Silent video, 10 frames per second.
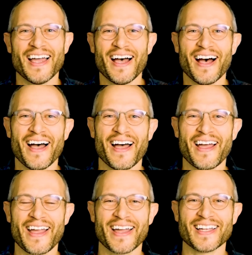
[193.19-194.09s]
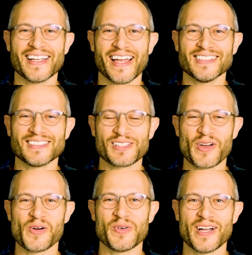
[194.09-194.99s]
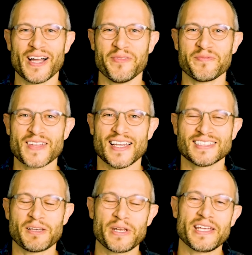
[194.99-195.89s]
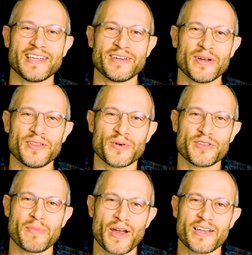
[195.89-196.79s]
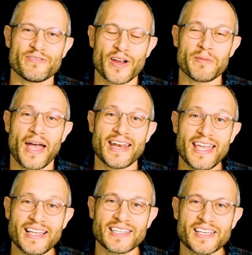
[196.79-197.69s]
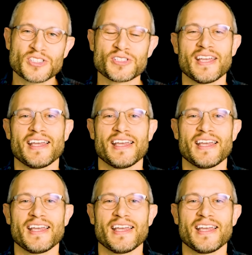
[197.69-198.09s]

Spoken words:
And so somebody with very, very bad English